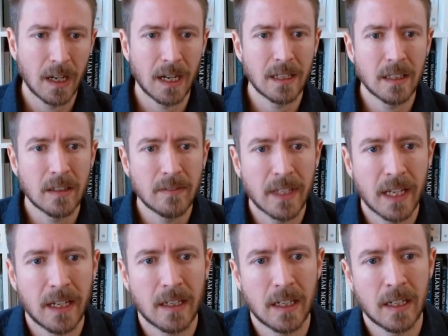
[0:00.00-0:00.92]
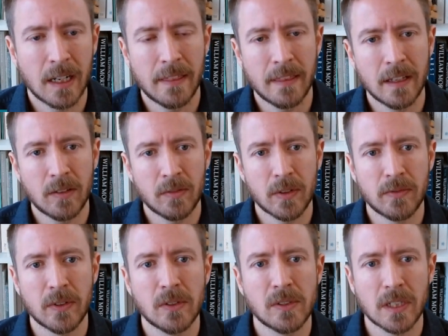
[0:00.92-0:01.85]
I love that. And I think for
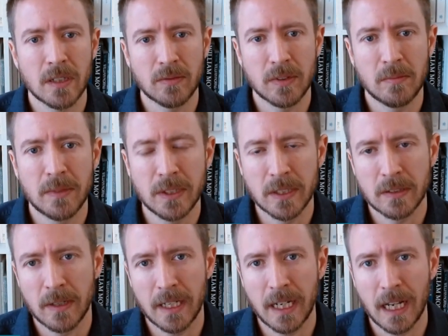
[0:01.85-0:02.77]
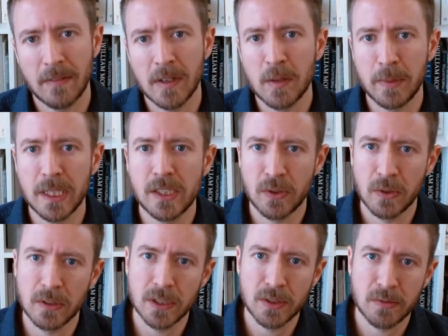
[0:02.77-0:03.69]
folks that aren't familiar, right, having a peace
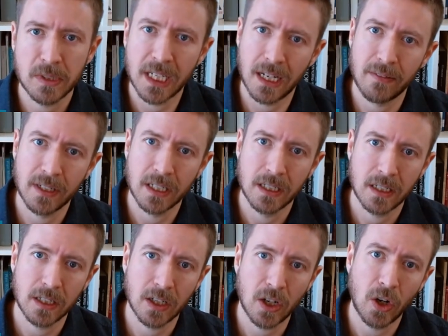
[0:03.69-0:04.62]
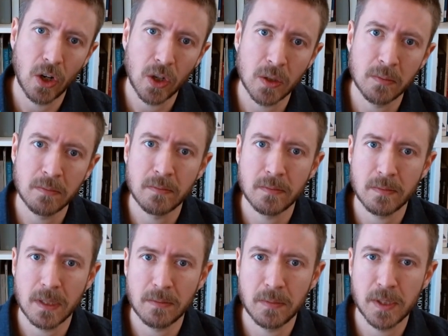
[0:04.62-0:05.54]
corner is really having a, a, calm
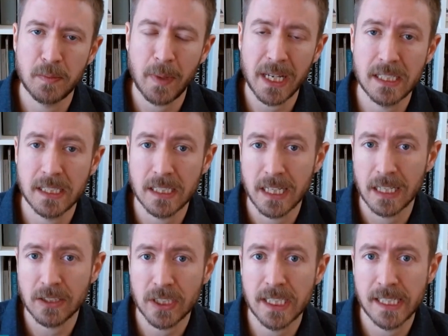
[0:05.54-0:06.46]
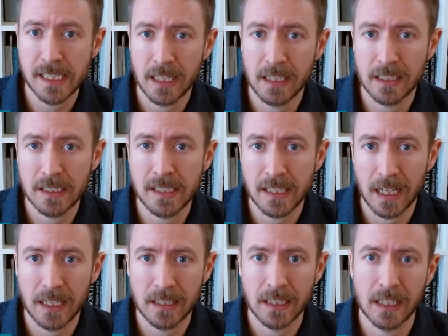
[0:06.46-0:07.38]
space, a set
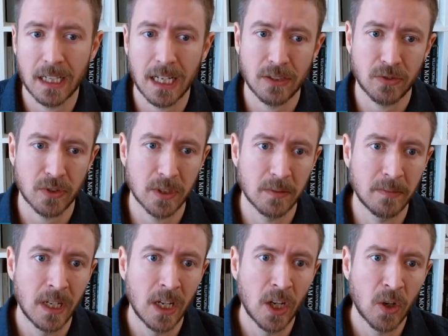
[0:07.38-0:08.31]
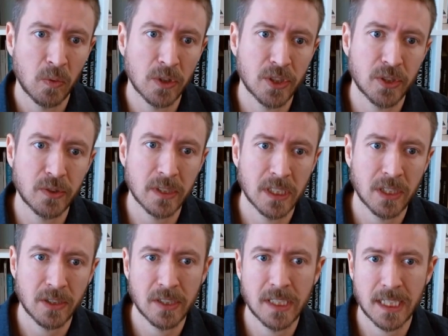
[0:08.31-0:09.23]
aside in the classroom where students
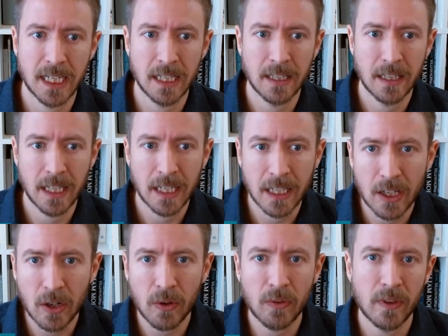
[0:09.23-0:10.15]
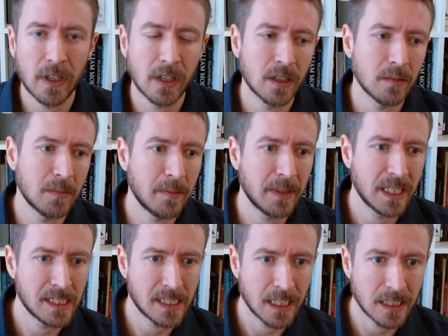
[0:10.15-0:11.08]
understand that they can go there. Maybe they
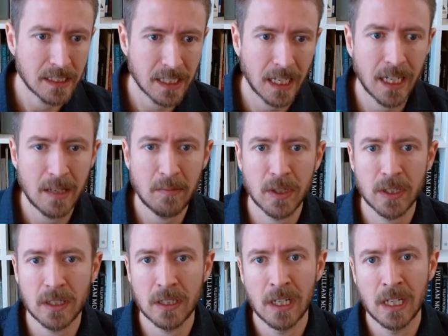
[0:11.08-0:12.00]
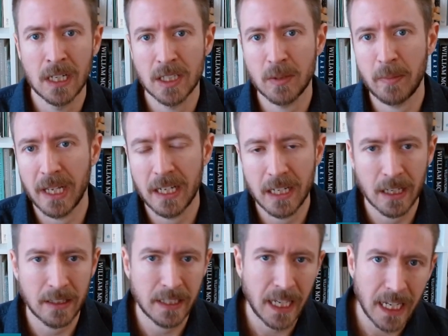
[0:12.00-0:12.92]
set a timer depending
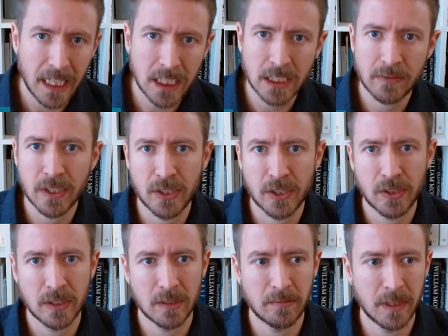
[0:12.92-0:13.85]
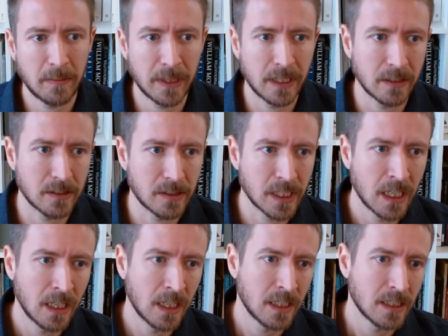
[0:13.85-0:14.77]
on the age of the student. Maybe there's
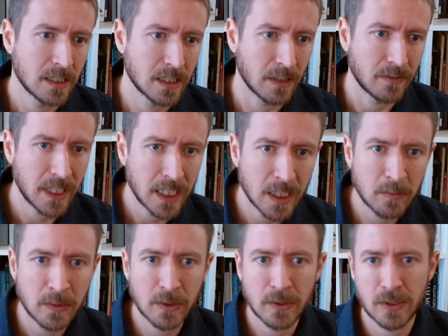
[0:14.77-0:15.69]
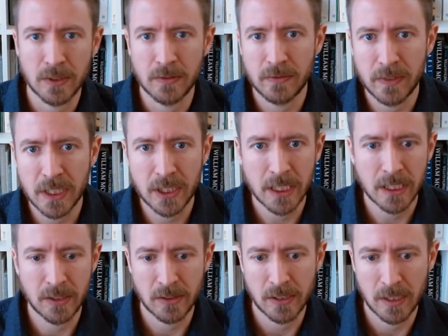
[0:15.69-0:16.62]
stuffed animals or
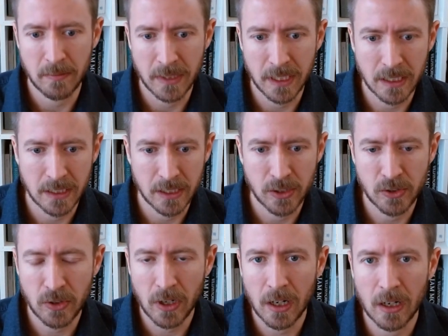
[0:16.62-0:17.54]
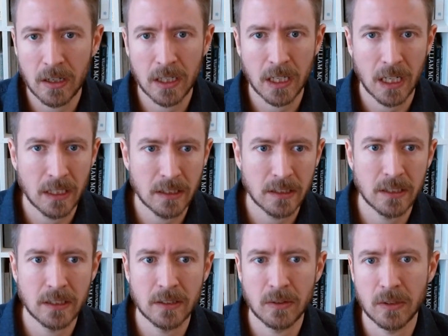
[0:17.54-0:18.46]
fidgets or something to draw or
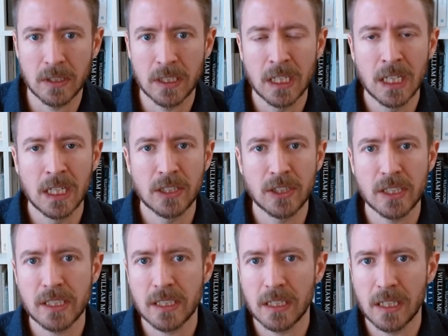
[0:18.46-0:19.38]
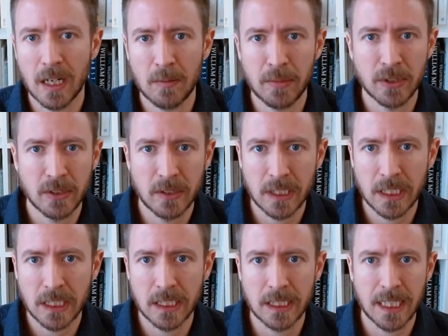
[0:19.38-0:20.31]
color or just an
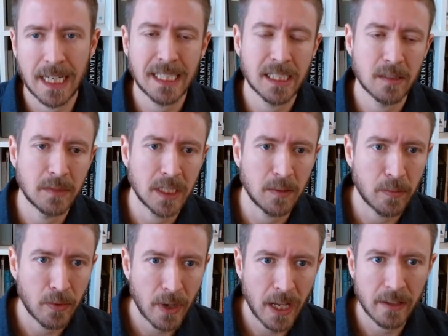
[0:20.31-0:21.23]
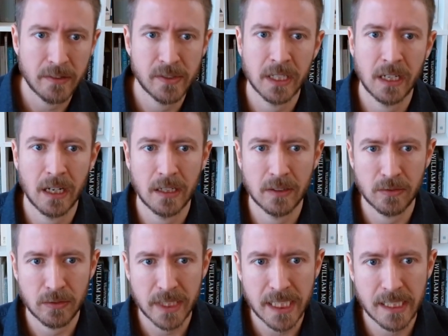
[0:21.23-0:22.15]
opportunity to take some deep breaths and kind of
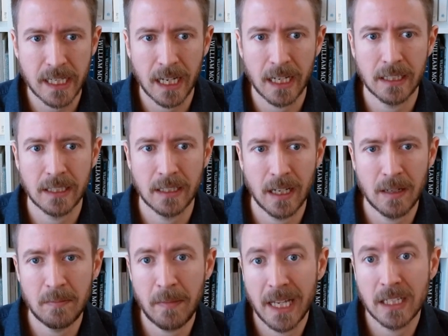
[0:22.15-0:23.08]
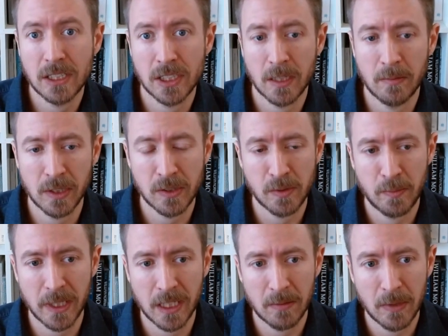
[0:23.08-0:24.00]
reset and, and manage some of those
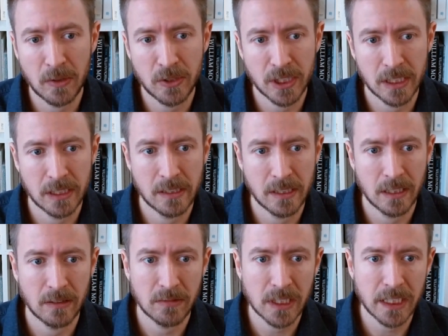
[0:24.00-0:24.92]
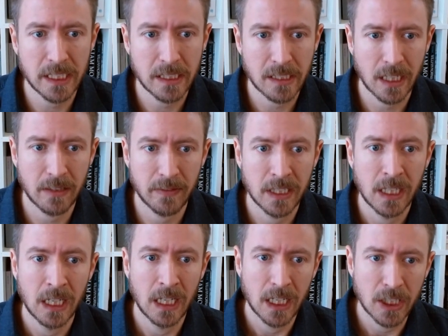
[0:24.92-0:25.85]
big emotions. And it really is kind of a,
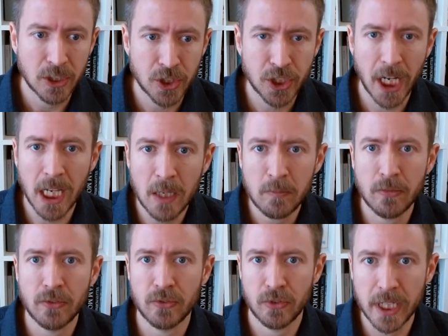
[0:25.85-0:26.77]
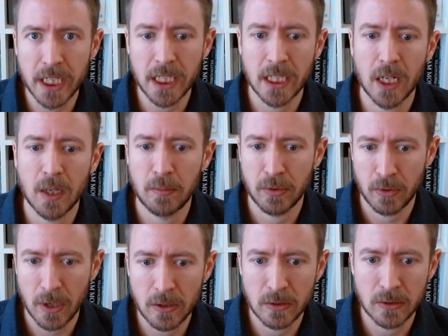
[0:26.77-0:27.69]
a shame free
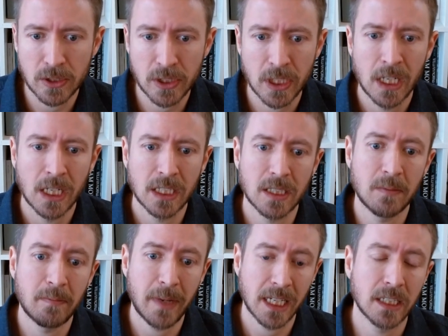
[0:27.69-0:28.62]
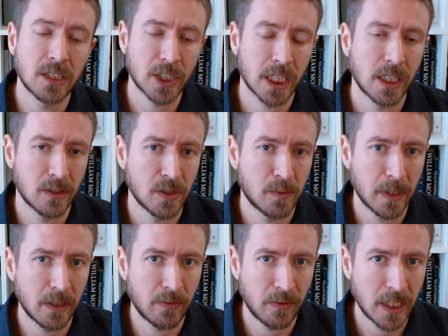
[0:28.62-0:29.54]
approach to managing those
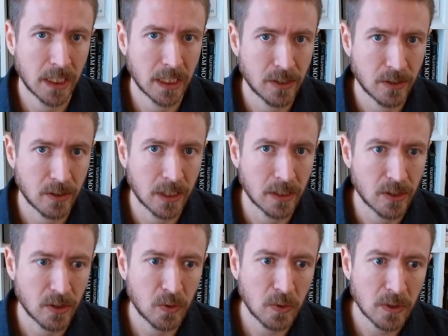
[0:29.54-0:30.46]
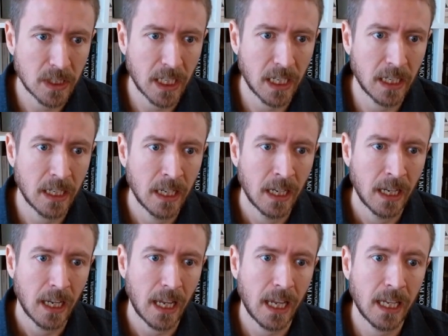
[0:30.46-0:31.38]
big feelings during the school day.
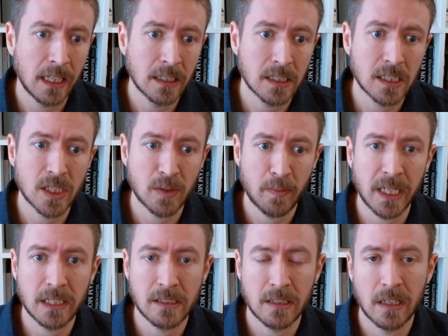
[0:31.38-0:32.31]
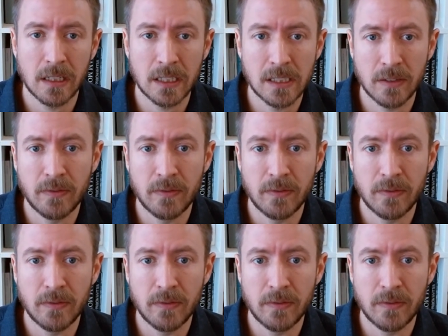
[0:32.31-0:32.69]
And it's a space that is